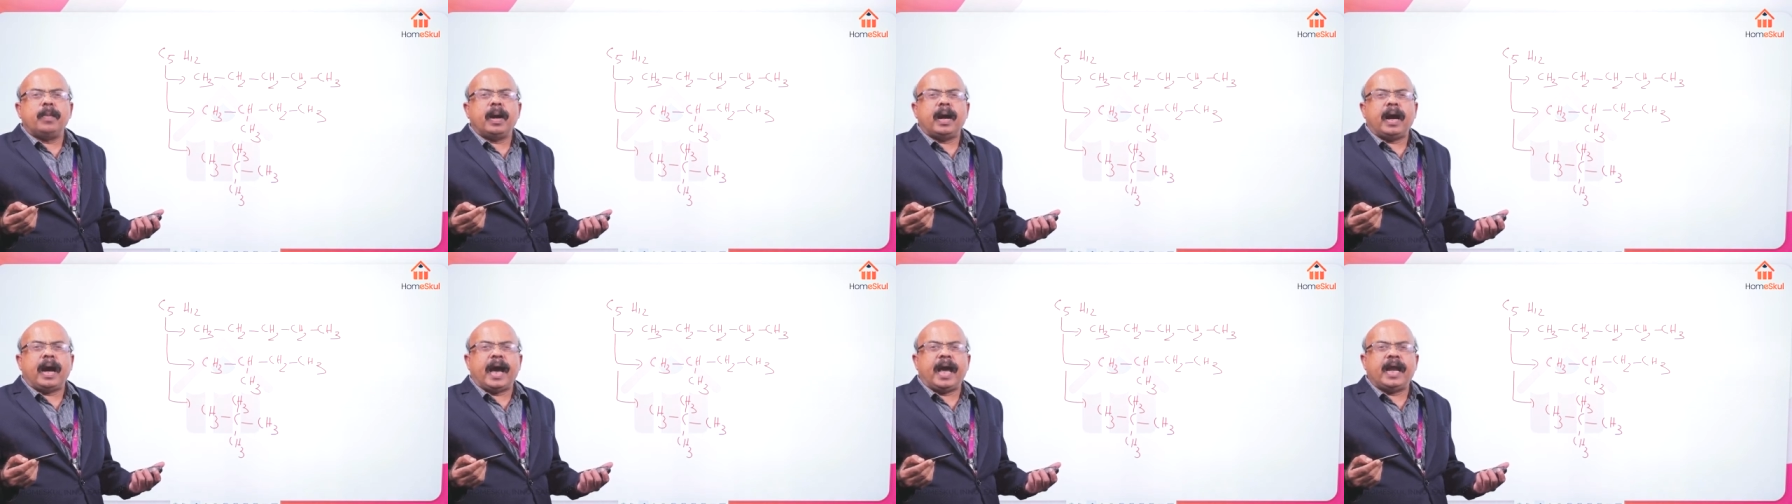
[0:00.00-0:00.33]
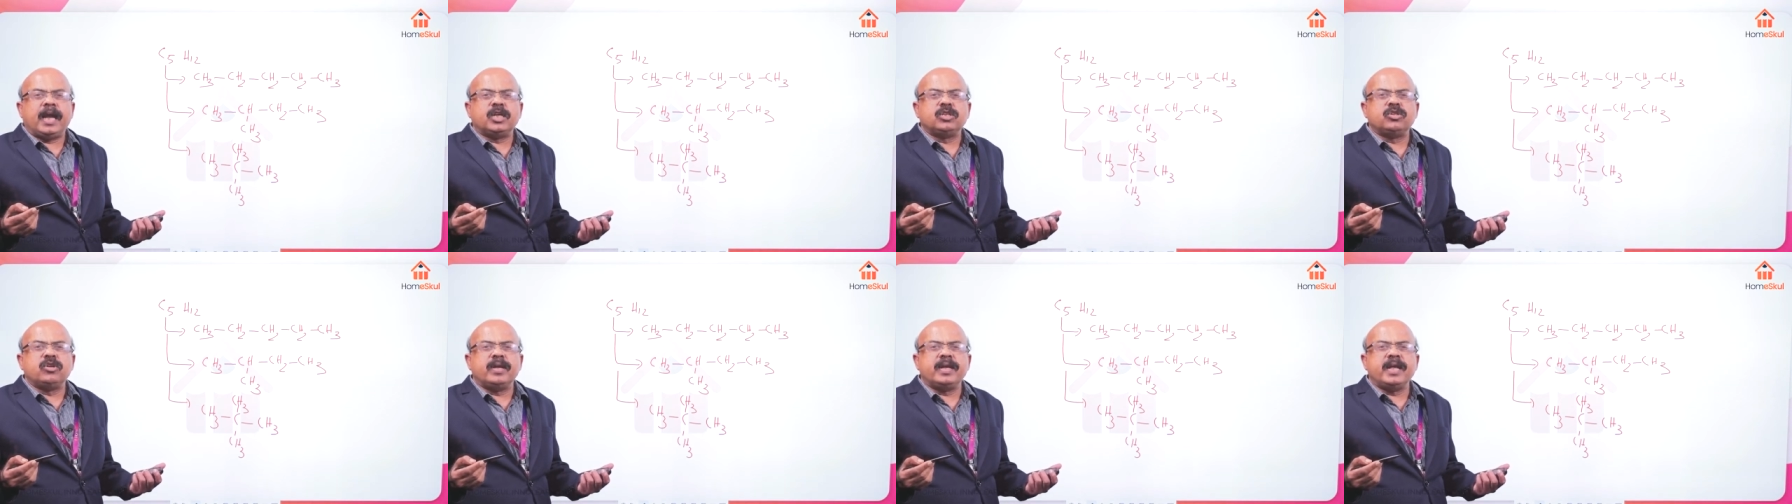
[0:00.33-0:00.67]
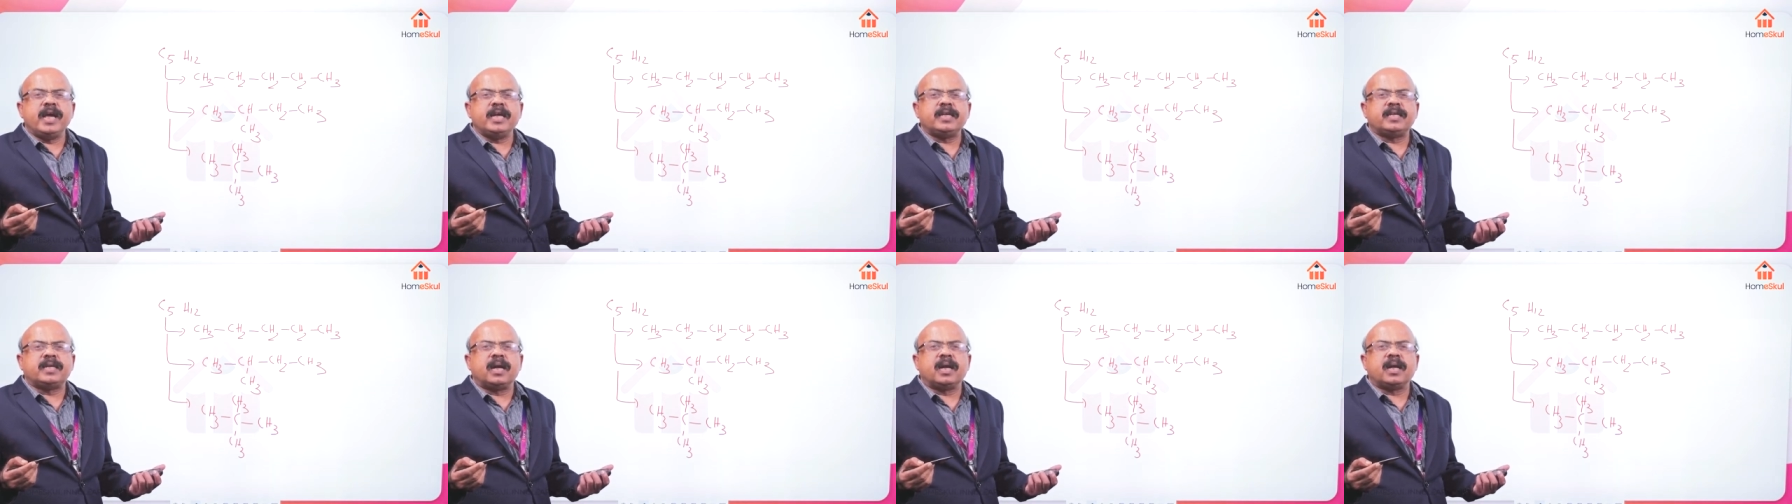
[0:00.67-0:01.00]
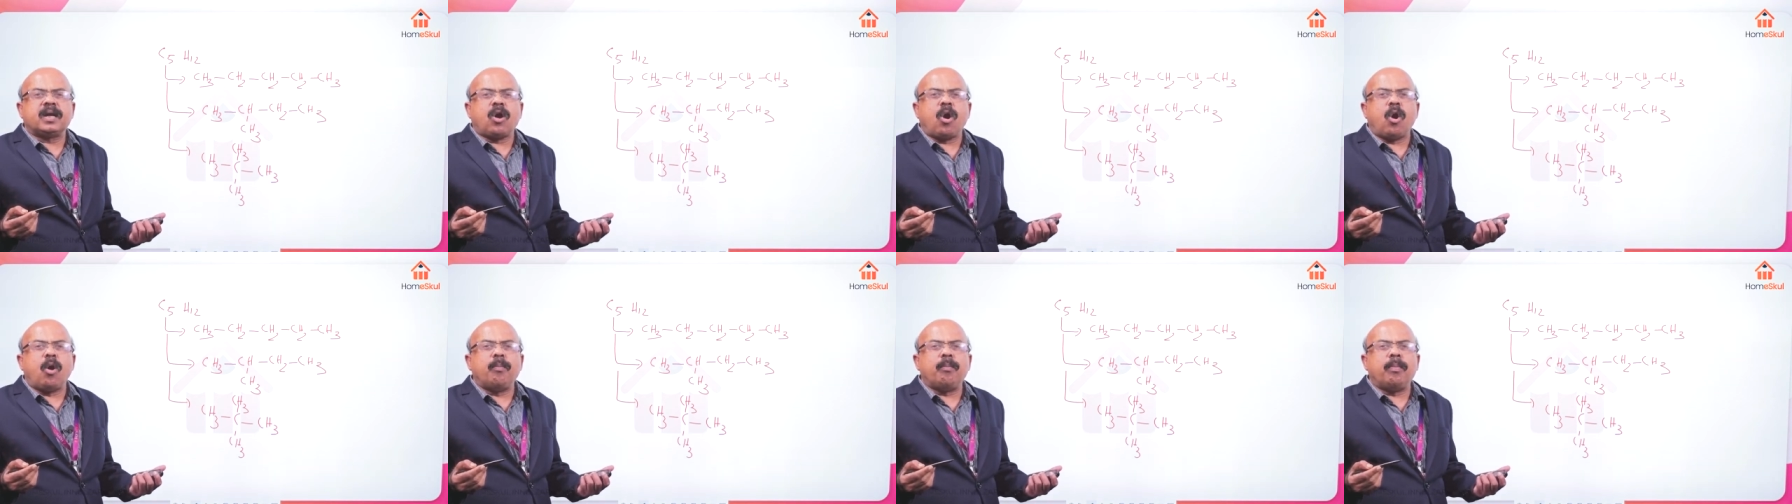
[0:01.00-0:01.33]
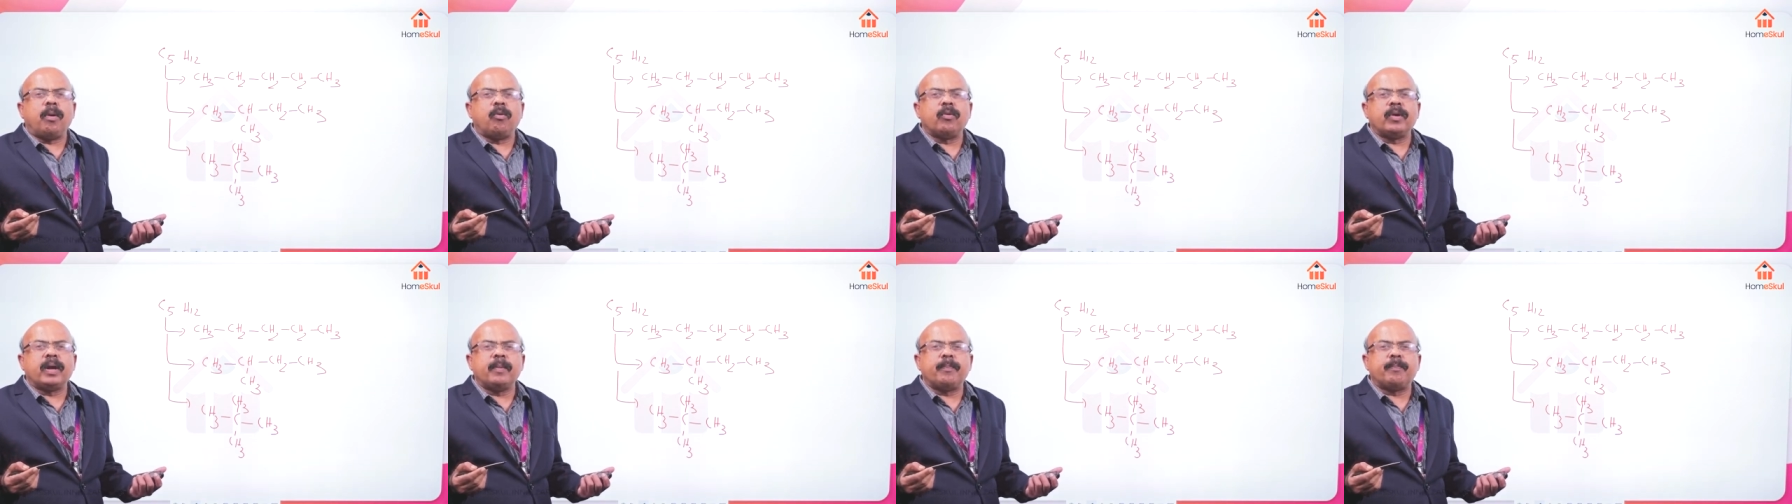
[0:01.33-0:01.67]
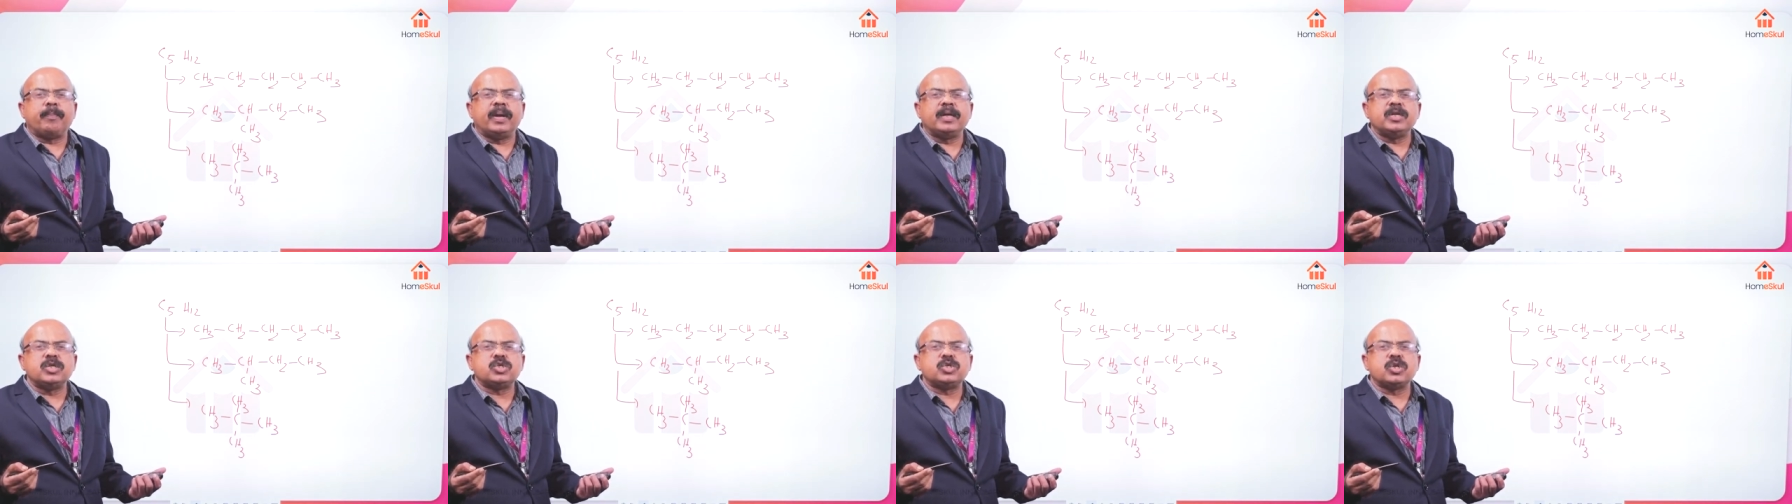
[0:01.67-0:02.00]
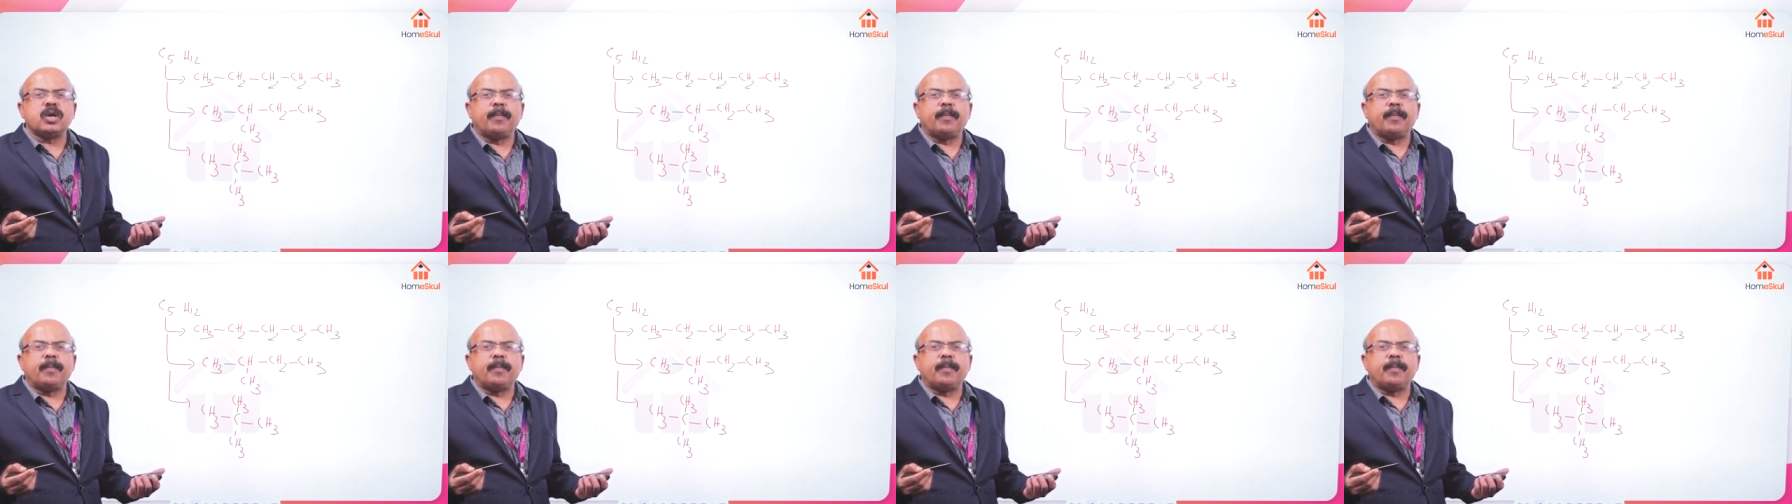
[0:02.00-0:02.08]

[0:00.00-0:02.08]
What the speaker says: halogenated compound depends